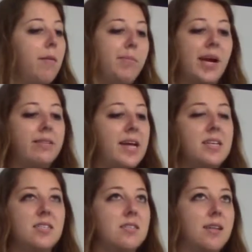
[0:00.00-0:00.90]
But yeah,
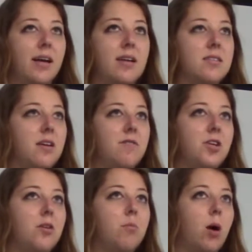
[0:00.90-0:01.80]
lettuces and that kind of stuff
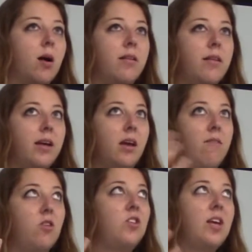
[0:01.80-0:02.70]
too, broccoli, like
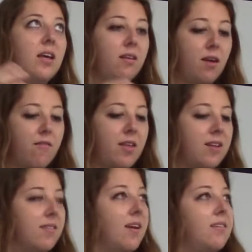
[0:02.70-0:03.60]
if you see that
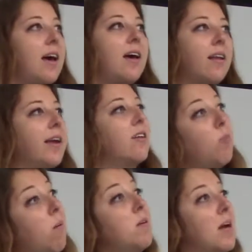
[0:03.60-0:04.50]
it's a nice head, like it's
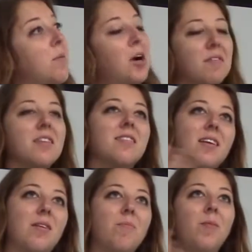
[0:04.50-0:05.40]
probably time to harvest,
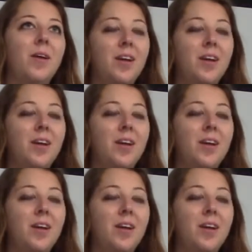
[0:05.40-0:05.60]
and